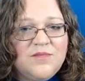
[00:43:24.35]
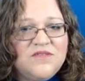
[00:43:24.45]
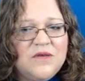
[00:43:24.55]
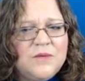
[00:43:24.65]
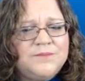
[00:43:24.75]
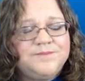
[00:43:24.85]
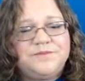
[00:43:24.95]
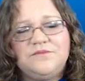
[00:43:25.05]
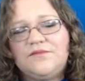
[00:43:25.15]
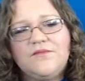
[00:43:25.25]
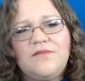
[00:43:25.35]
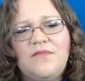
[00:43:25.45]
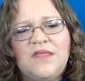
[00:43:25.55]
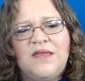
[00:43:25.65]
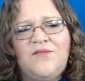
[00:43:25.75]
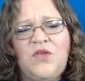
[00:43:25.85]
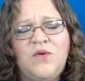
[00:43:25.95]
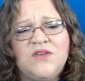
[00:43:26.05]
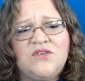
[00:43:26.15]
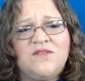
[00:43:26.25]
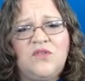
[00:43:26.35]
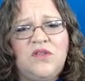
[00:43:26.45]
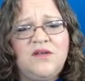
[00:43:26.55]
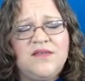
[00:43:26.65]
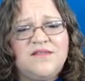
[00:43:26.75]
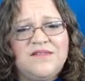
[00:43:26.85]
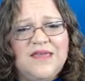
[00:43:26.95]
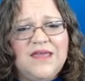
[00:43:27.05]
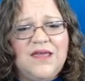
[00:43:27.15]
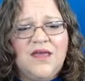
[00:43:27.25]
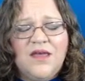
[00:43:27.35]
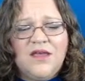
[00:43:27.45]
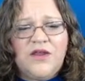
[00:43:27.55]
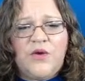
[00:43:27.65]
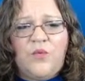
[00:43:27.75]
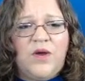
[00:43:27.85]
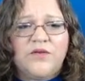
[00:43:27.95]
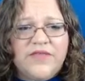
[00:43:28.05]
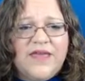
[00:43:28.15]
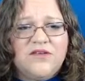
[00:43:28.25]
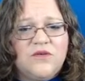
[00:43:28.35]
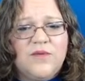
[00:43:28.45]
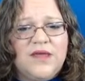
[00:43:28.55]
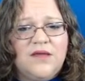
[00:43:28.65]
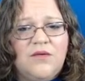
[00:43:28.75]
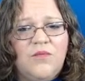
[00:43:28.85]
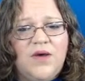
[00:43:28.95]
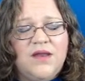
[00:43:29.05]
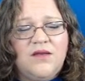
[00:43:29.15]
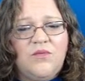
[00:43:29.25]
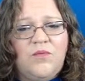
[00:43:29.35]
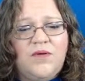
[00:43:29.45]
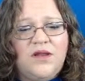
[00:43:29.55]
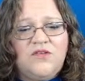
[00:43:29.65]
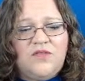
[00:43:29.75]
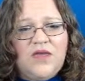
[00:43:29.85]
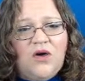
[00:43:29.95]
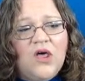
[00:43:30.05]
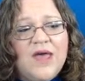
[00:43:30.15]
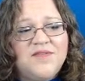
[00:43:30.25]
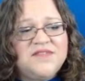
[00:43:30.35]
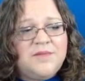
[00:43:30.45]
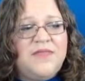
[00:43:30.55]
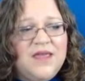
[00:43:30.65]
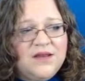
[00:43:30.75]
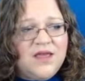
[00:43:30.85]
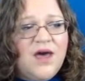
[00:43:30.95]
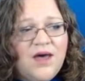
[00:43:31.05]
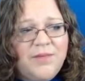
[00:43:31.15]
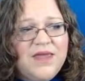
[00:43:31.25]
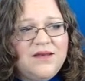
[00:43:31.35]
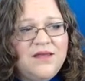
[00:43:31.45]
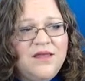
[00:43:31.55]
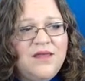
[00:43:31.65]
So if you can just look and see, what are they doing? What do they all have something in common?